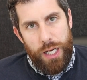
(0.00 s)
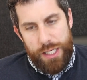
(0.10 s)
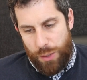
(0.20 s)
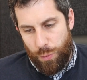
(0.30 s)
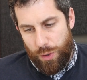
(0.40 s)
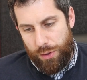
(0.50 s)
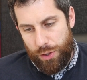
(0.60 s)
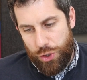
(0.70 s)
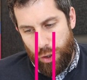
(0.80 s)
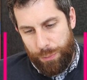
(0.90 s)
Is it
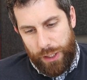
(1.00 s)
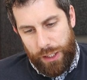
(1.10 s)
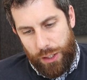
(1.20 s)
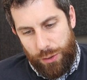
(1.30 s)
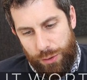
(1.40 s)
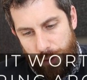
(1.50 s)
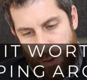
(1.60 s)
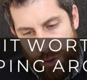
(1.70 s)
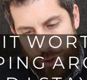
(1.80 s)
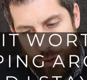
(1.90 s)
worth shopping around
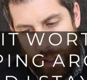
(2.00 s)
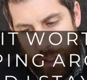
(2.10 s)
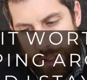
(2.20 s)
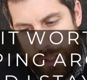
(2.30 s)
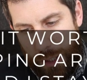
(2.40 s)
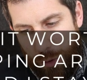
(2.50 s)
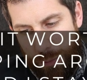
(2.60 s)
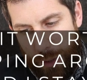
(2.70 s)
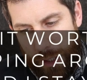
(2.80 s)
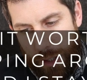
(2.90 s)
or should I stick
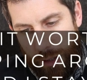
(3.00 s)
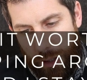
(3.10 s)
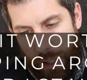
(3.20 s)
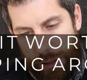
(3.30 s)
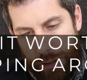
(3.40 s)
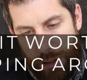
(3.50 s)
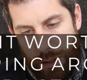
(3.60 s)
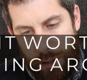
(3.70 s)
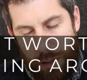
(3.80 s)
with my current lender?